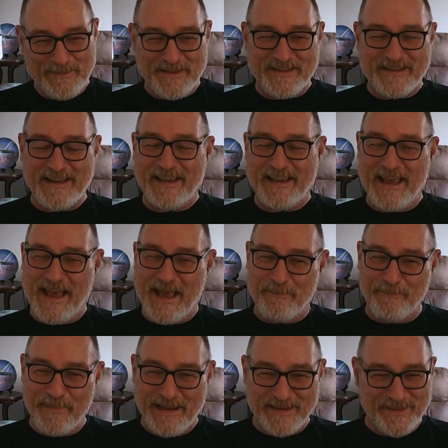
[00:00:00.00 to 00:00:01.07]
we used to take
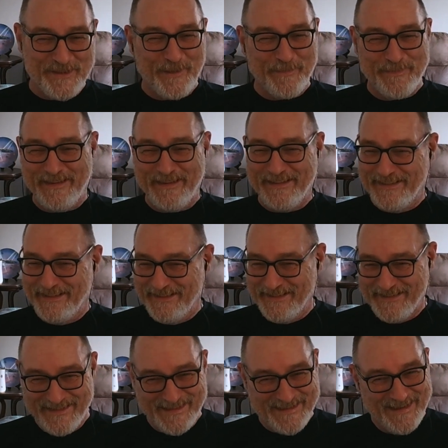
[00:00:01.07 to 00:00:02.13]
her handbag
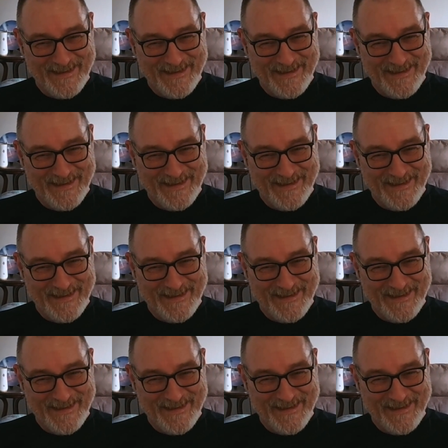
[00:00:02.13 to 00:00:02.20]
shopping,